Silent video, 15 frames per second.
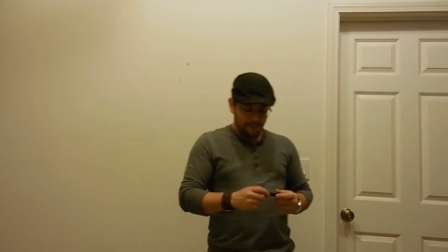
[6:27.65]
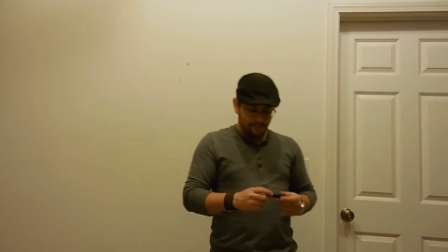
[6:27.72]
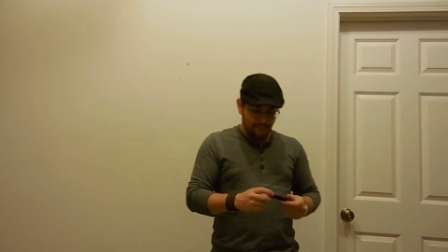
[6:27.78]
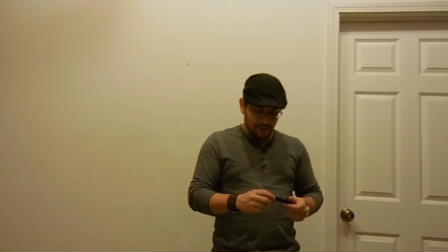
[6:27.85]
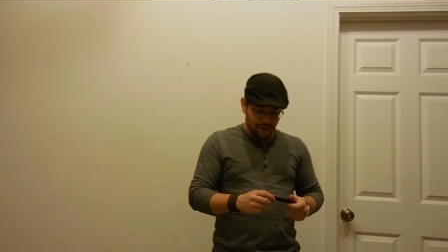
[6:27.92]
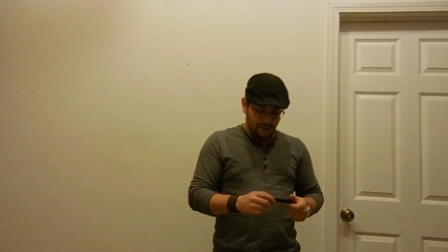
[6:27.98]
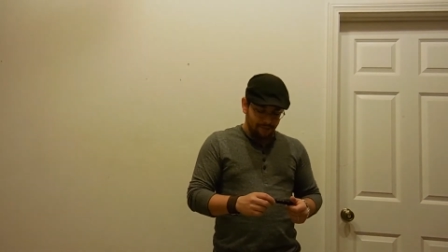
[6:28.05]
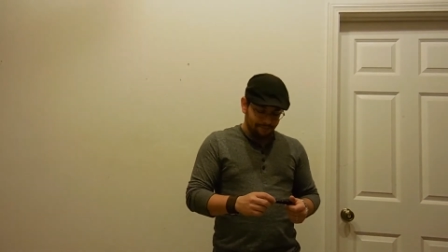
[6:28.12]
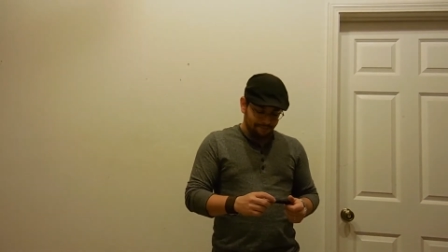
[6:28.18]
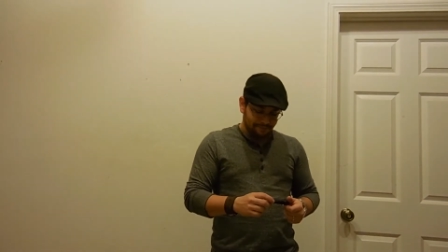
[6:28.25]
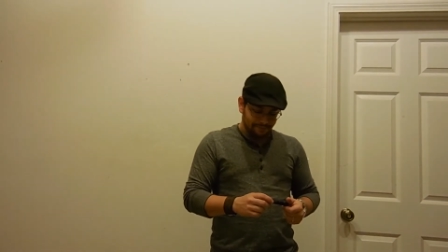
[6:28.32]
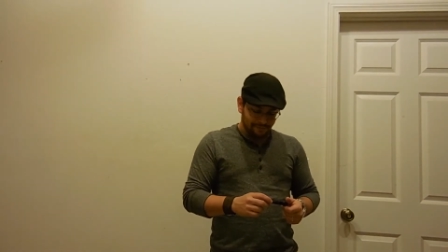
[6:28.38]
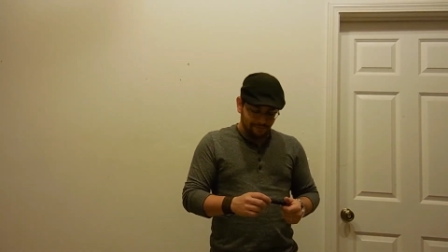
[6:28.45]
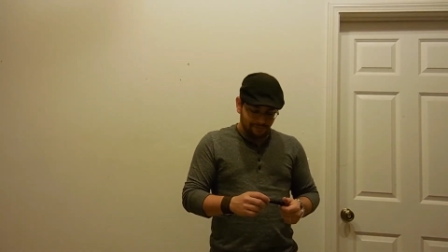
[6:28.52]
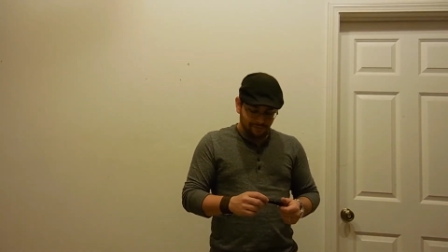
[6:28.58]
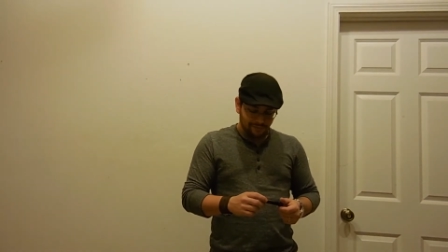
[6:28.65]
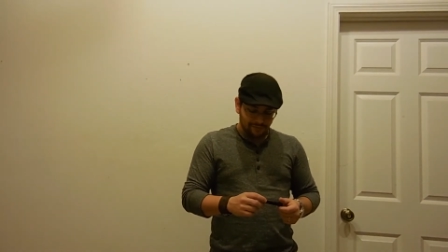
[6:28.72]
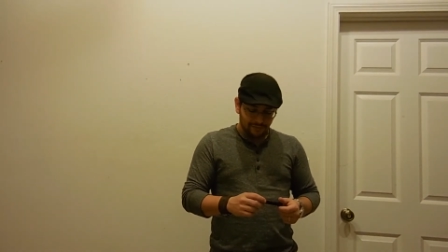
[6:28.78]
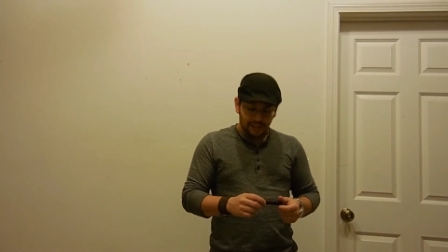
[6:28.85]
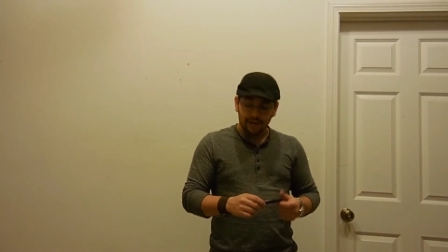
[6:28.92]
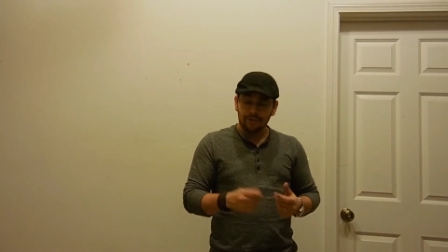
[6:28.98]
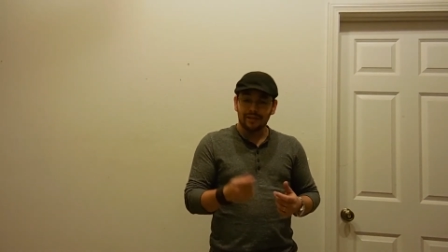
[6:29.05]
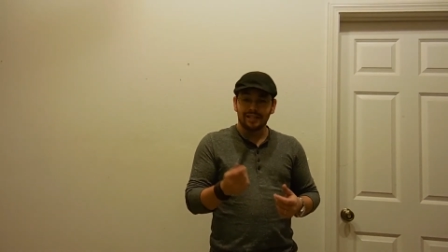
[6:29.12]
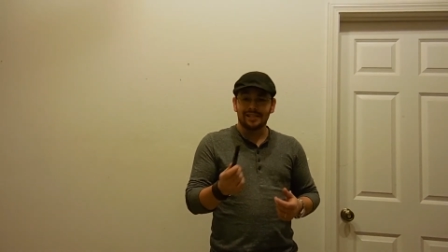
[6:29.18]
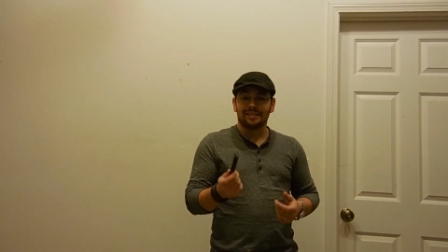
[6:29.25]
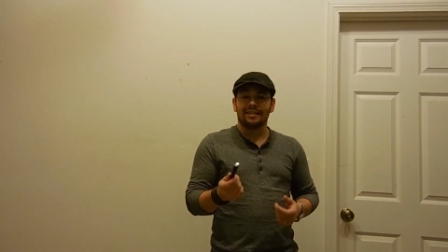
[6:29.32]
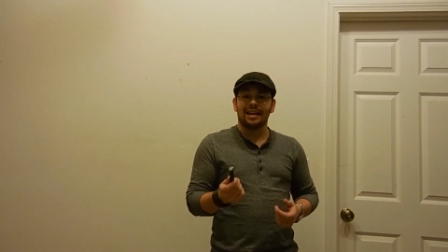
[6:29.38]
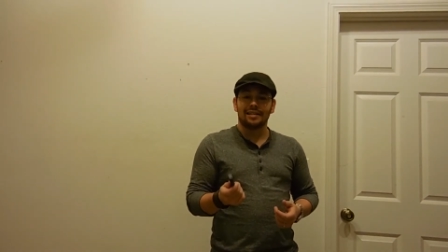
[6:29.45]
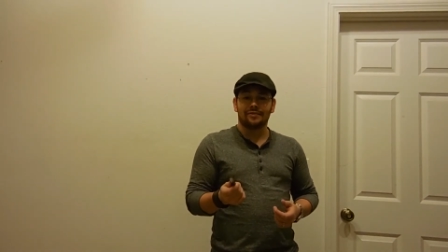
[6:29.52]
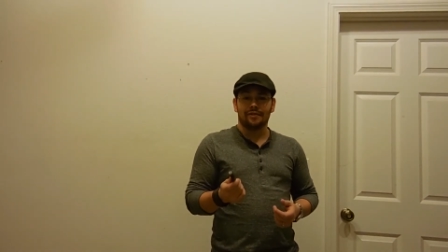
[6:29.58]
But, you know, it doesn't
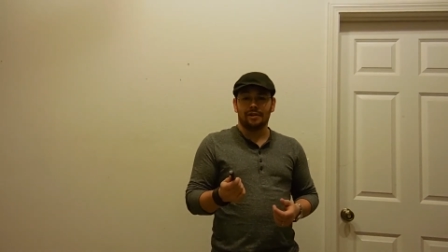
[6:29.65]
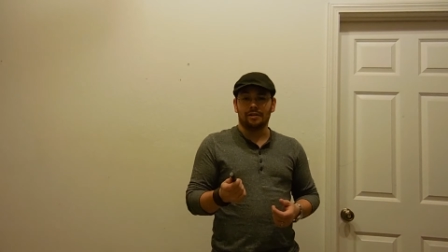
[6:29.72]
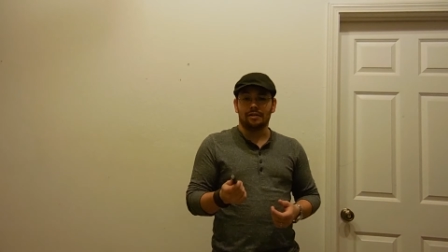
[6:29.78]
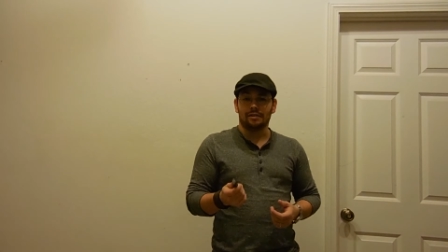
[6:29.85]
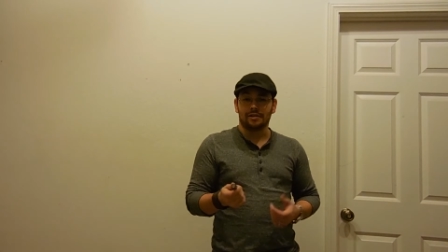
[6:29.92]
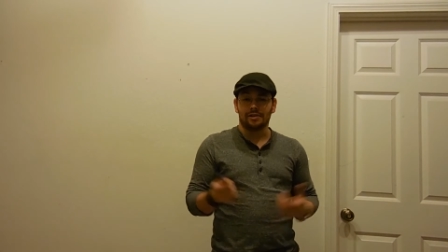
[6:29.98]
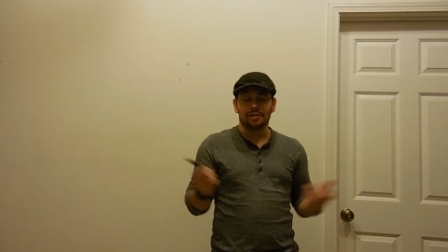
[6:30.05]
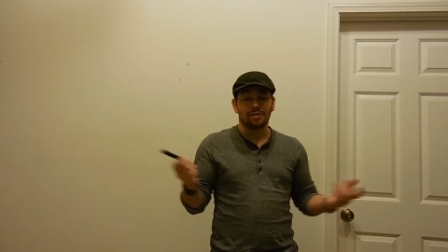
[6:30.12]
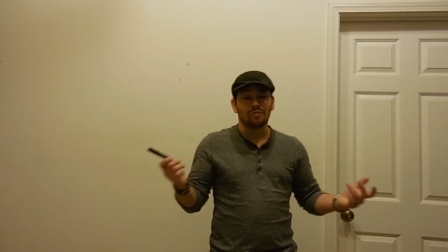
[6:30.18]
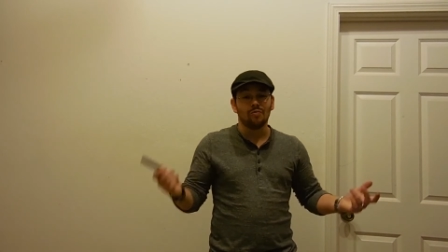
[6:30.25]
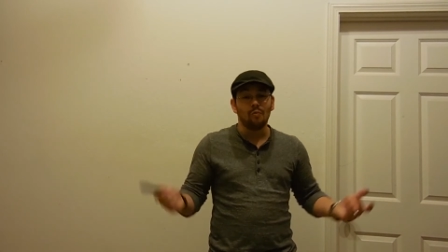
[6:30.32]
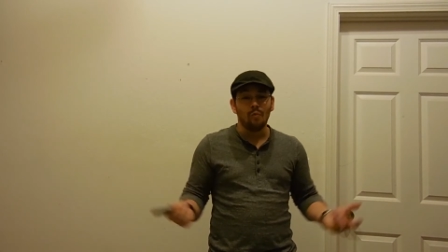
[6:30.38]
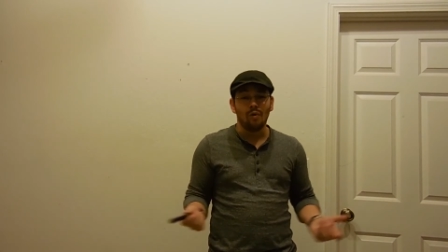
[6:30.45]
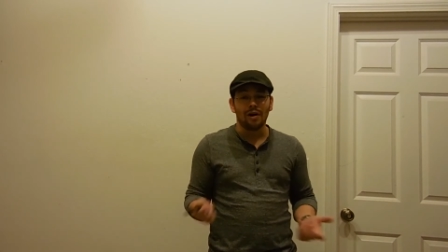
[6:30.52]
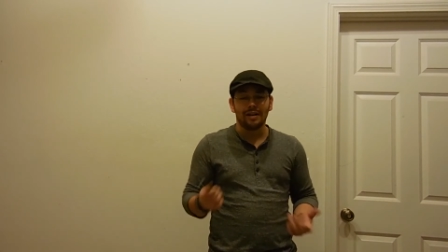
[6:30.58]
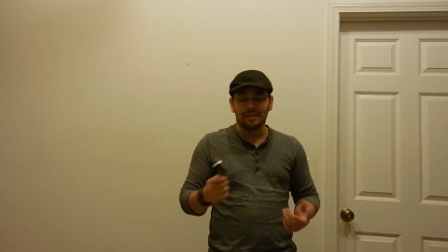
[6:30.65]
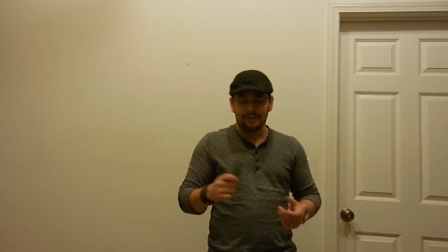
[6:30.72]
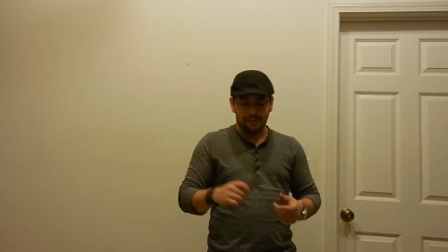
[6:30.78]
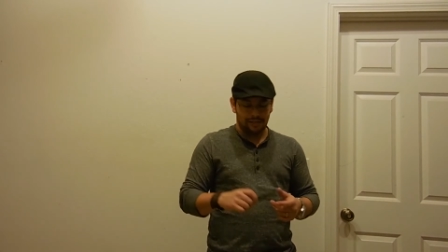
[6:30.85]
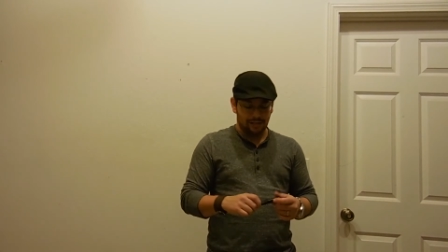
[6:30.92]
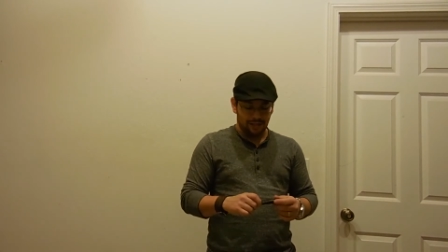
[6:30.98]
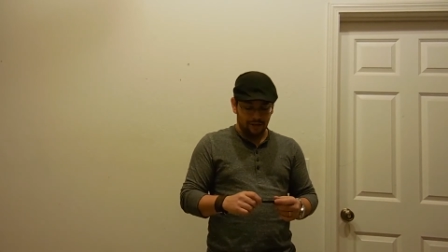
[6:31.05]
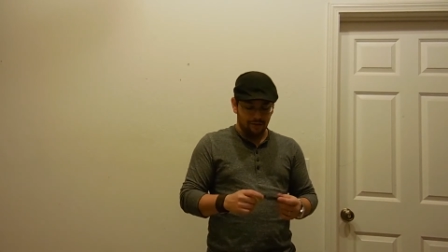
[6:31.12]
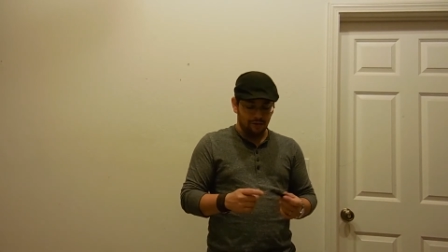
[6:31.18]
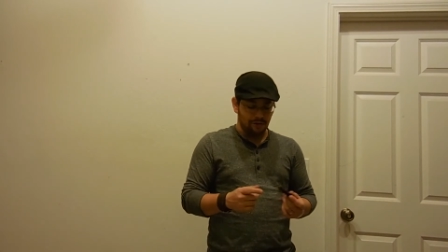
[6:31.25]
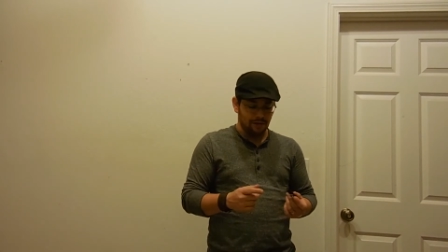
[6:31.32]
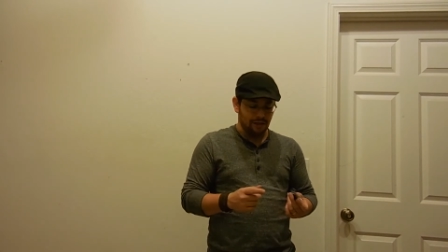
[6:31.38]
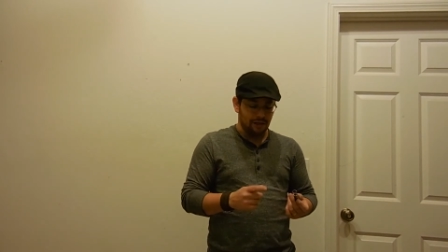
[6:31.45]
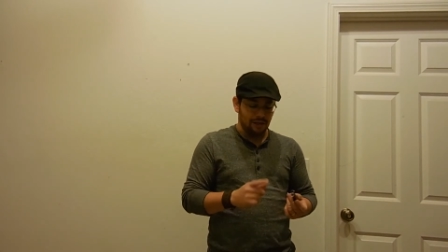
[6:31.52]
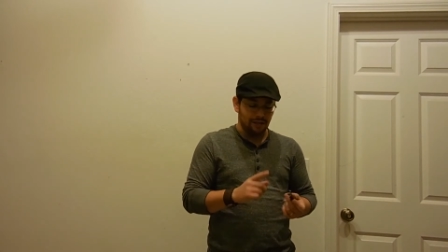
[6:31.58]
last very long because it's just one
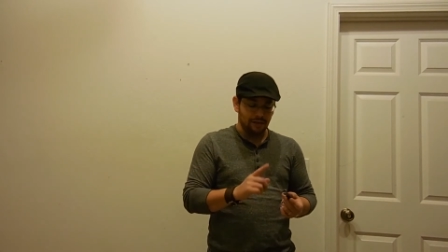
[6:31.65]
single